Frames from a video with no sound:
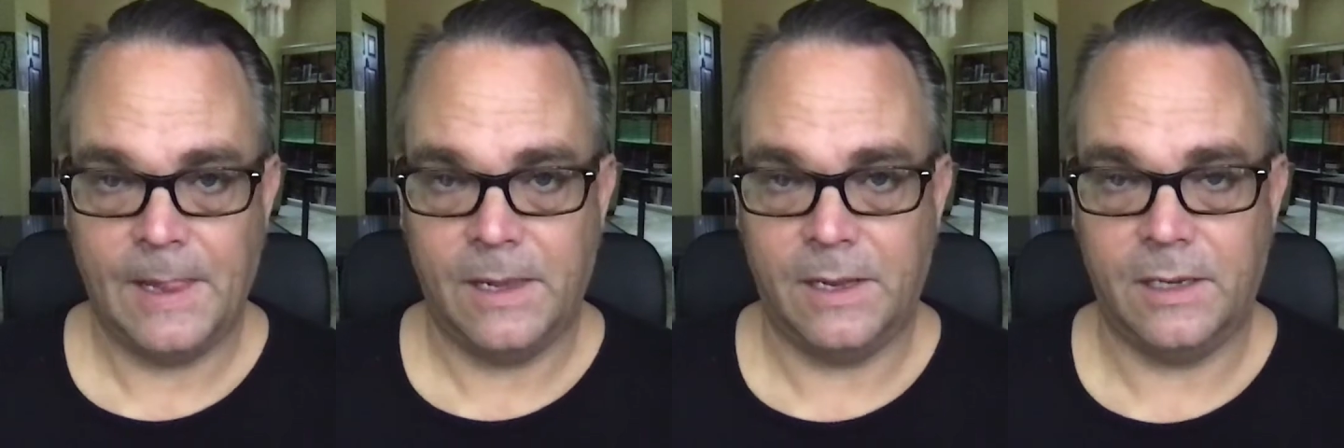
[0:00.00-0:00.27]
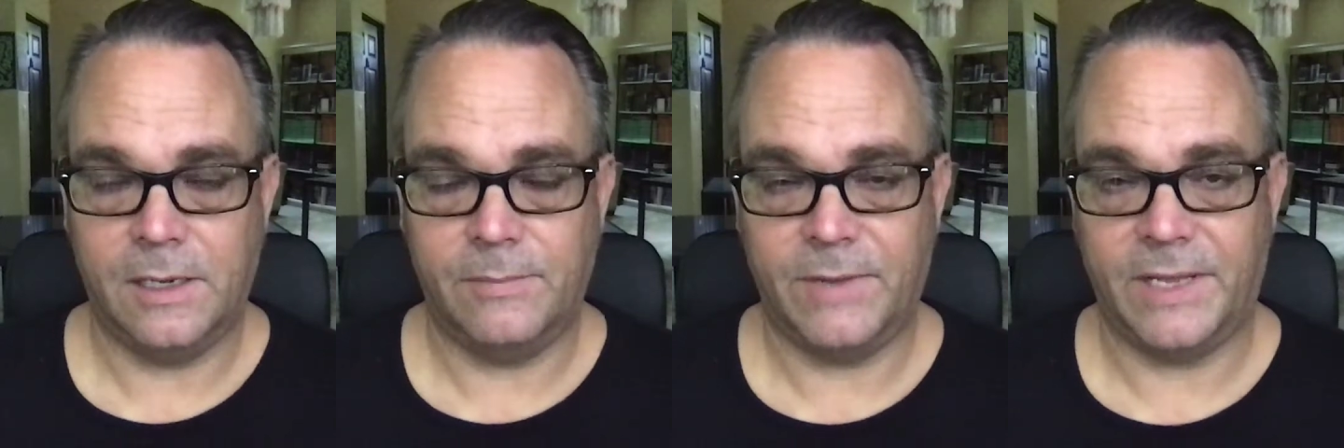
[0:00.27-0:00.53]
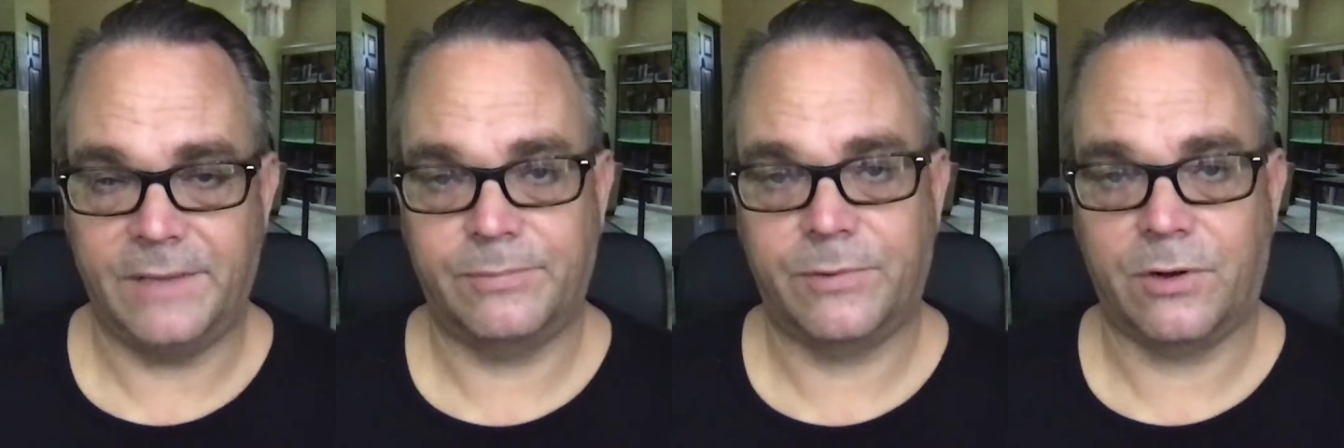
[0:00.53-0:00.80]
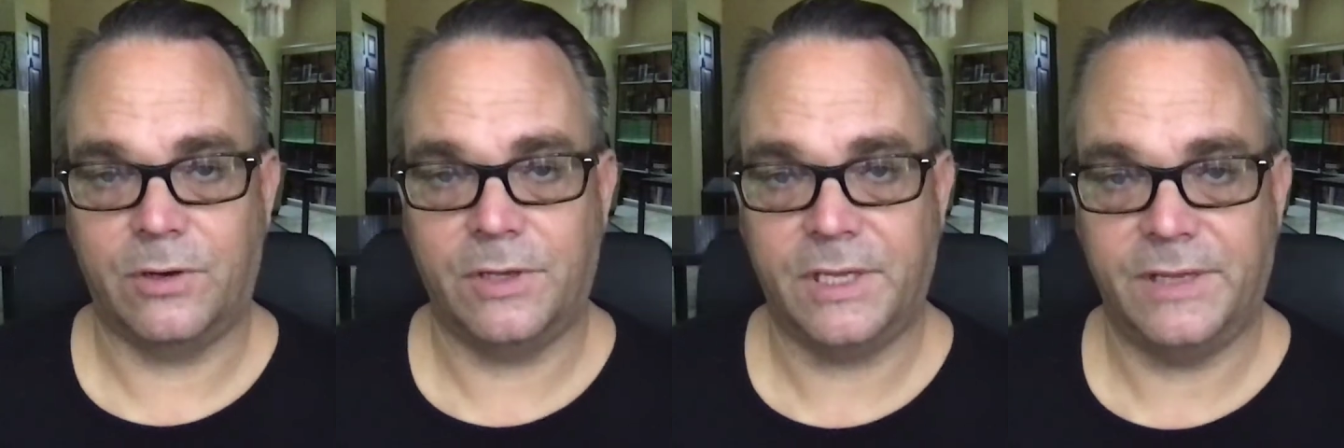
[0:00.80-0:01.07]
I
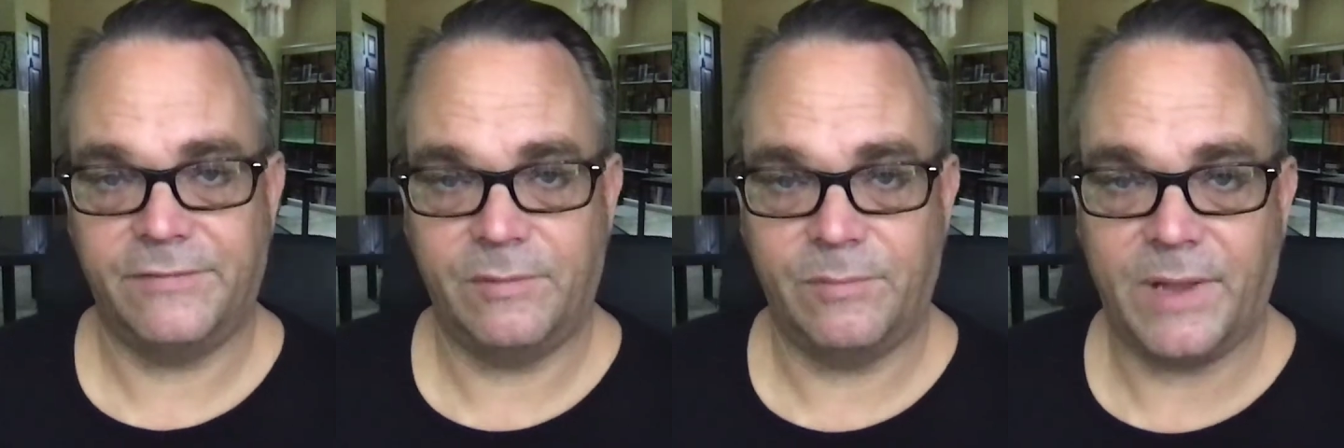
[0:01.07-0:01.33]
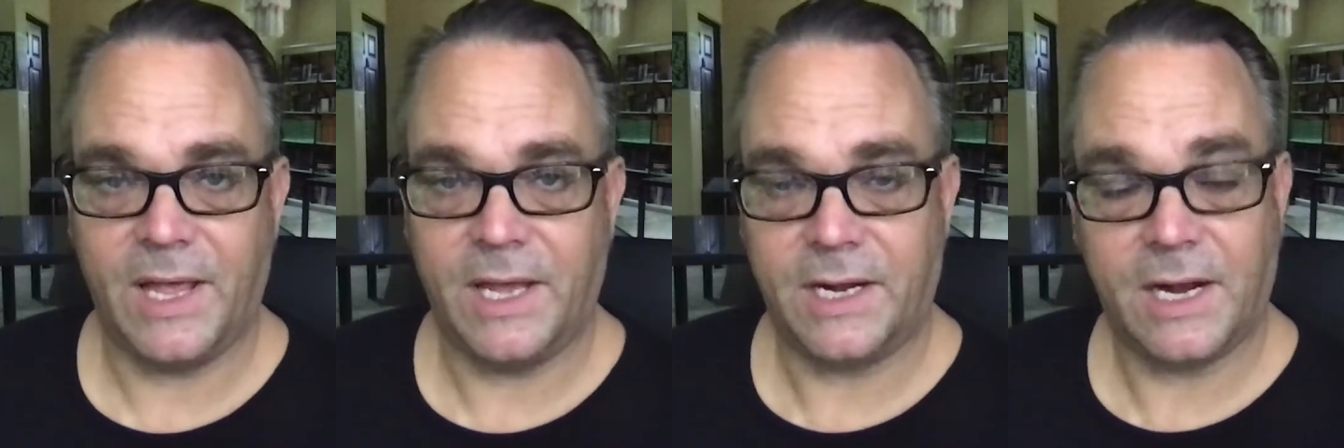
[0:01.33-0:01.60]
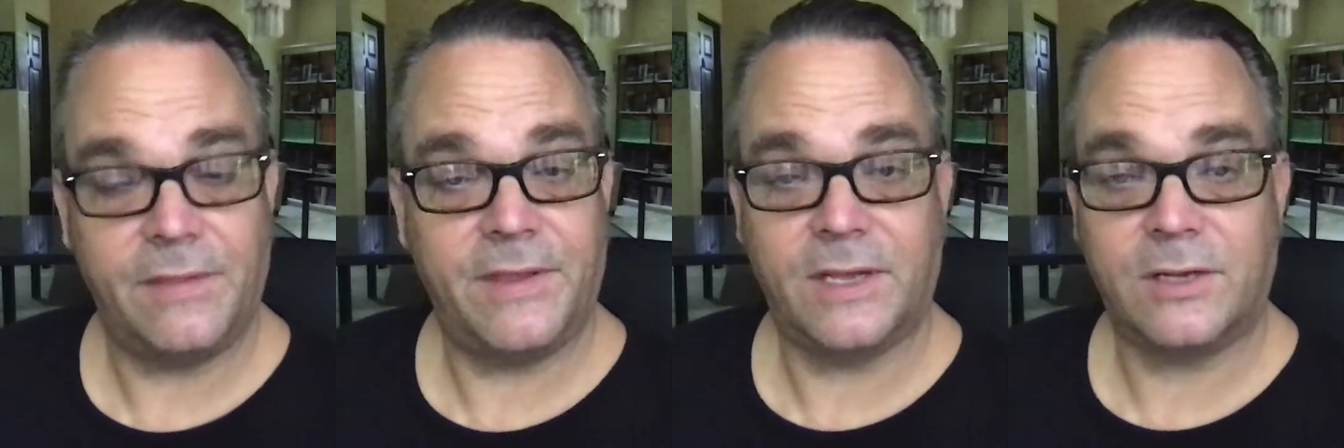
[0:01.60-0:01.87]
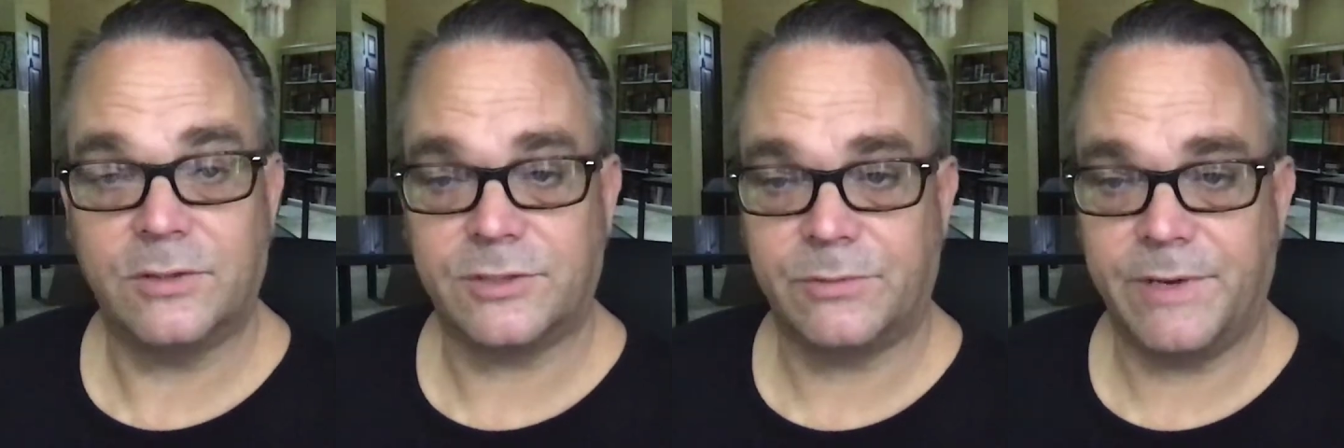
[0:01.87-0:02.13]
currently live in Playa Grande,
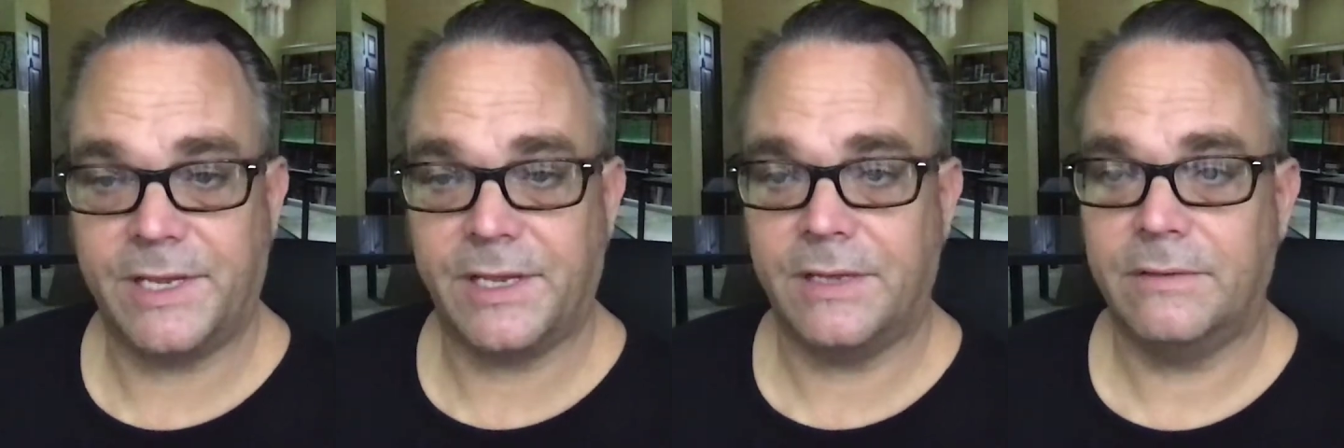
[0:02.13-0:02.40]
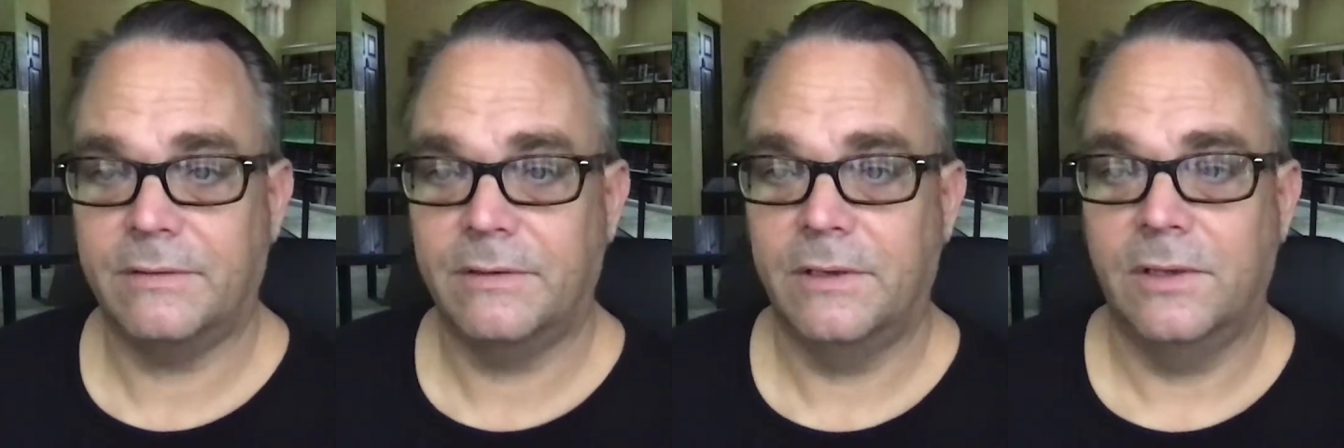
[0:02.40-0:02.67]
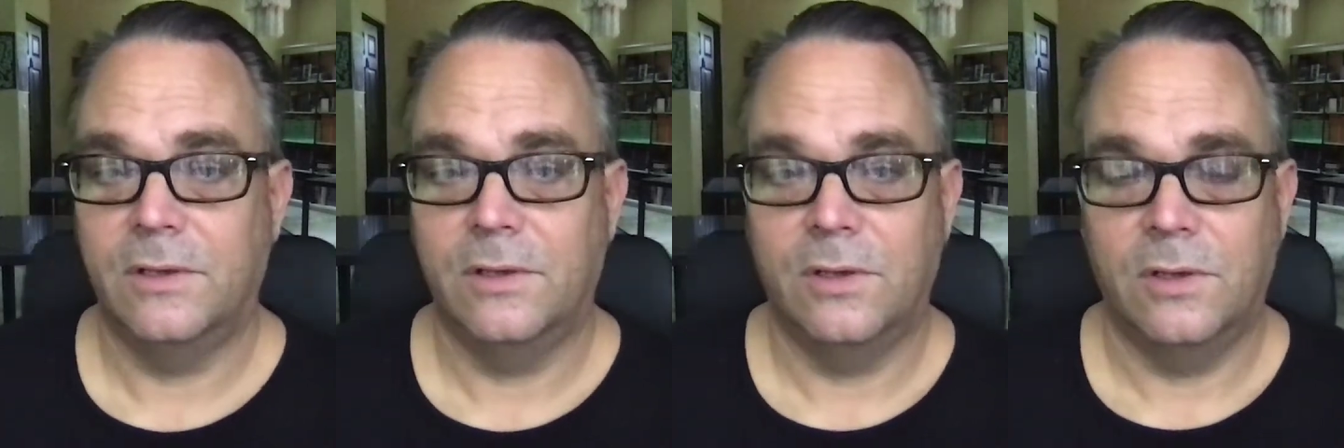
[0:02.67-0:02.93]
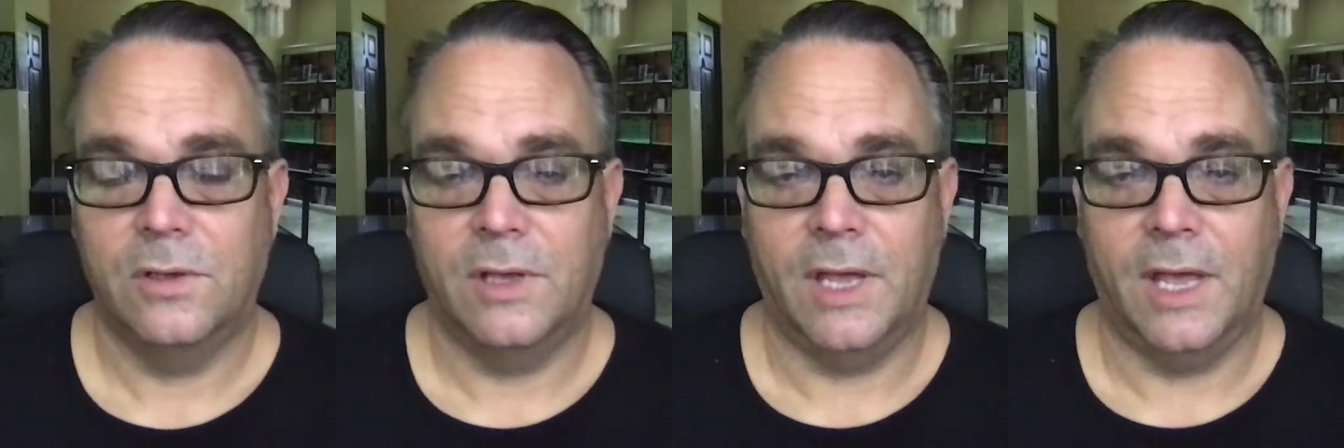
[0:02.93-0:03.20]
Costa Rica,
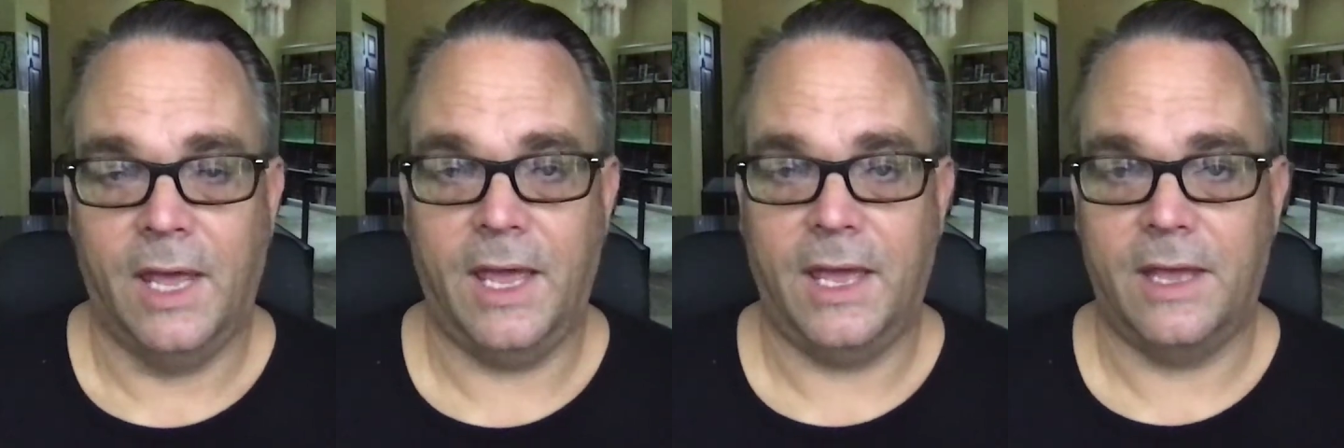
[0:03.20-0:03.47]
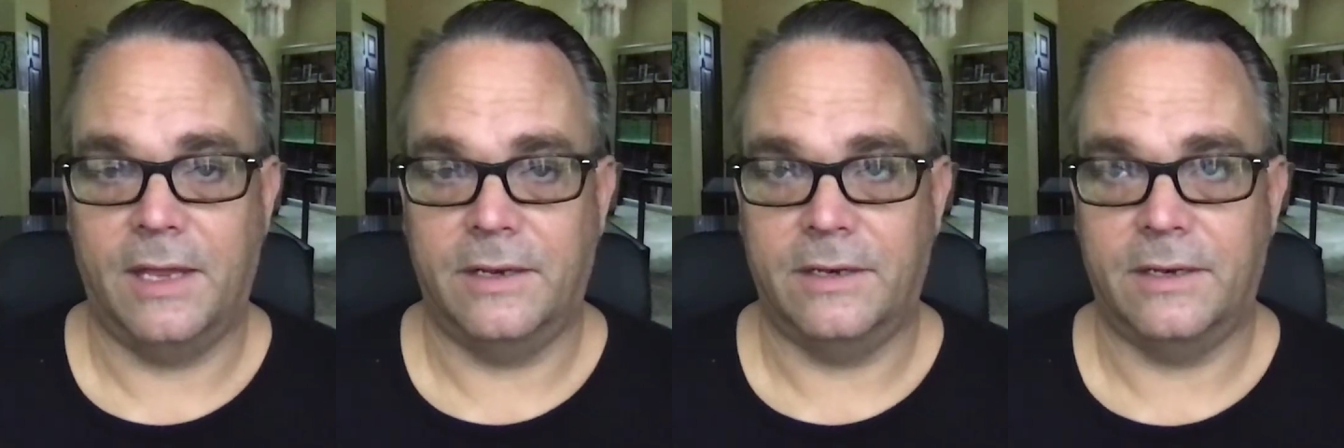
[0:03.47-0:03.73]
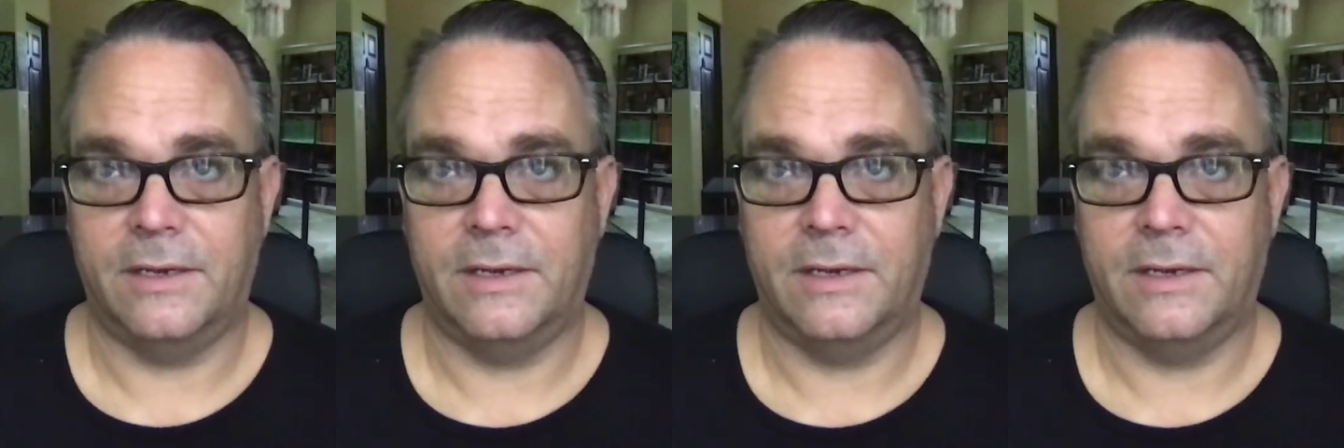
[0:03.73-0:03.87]
and